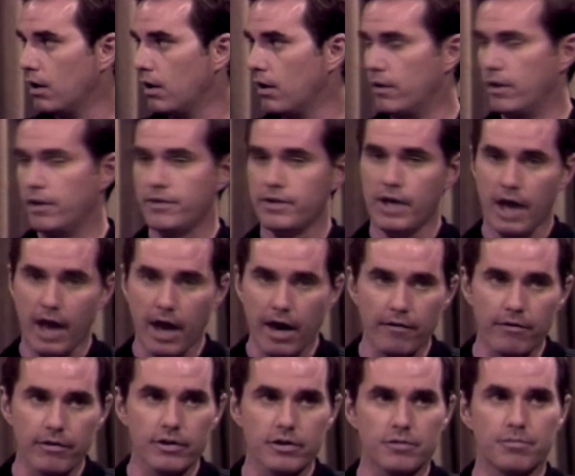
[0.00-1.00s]
that the
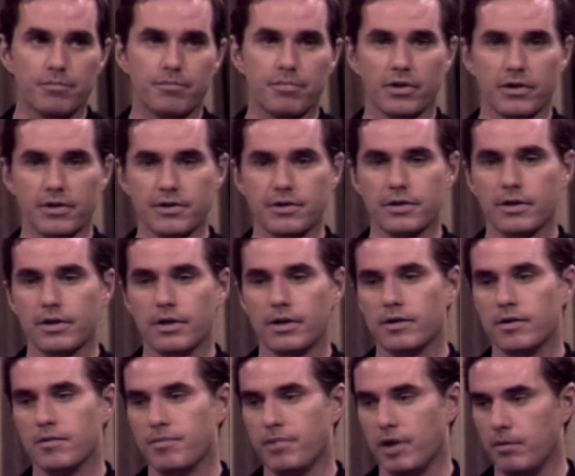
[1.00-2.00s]
average person
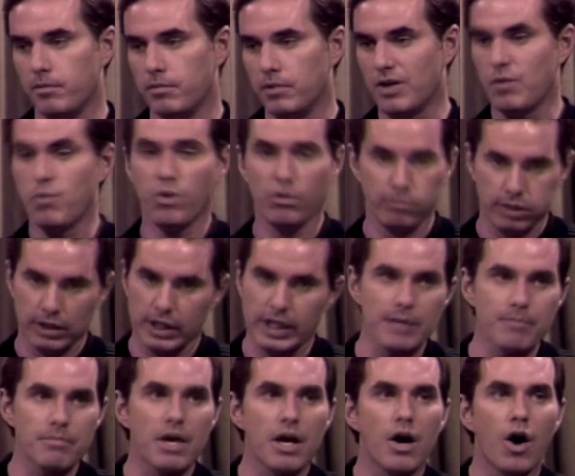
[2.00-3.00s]
in the public will
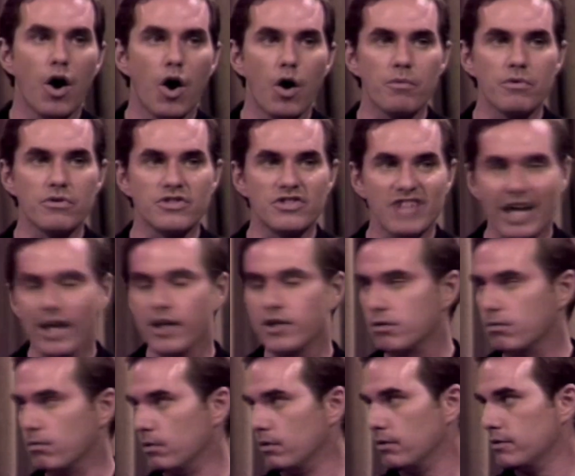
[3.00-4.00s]
blame
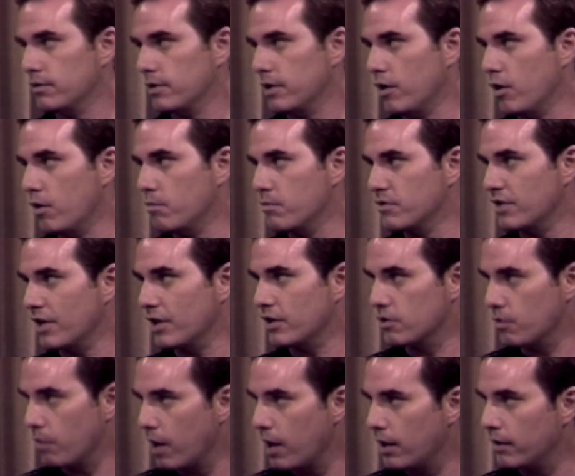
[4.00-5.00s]
homosexuals and
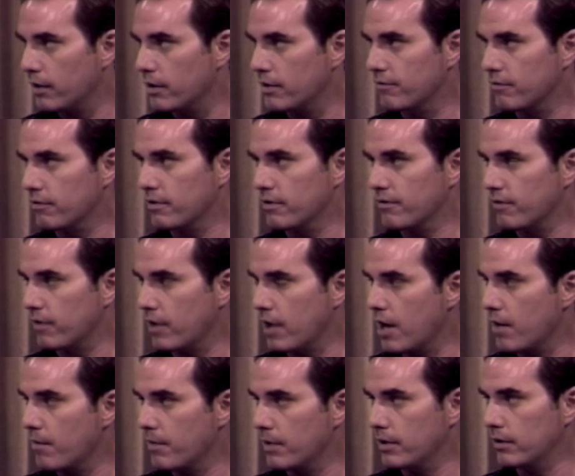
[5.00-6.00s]
homosexuality for the
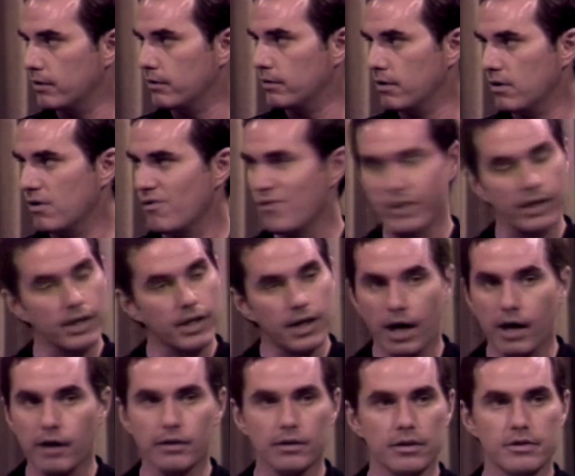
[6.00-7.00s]
phenomenon,
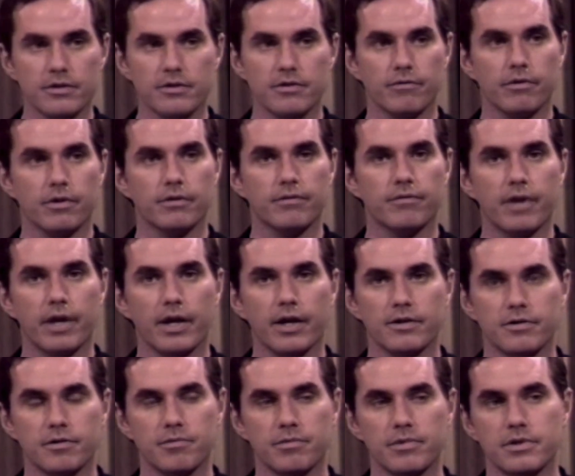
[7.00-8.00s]
regardless of what
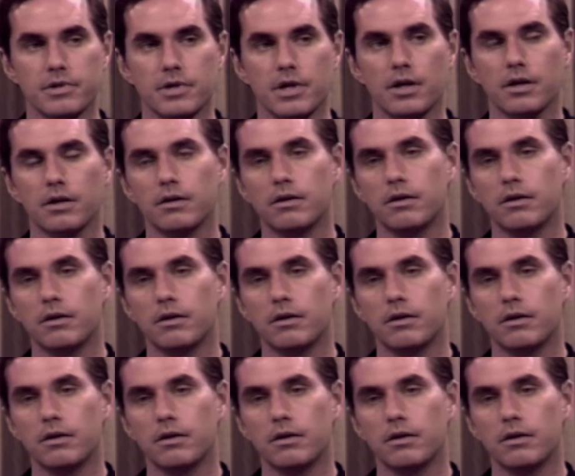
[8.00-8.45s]
facts are presented.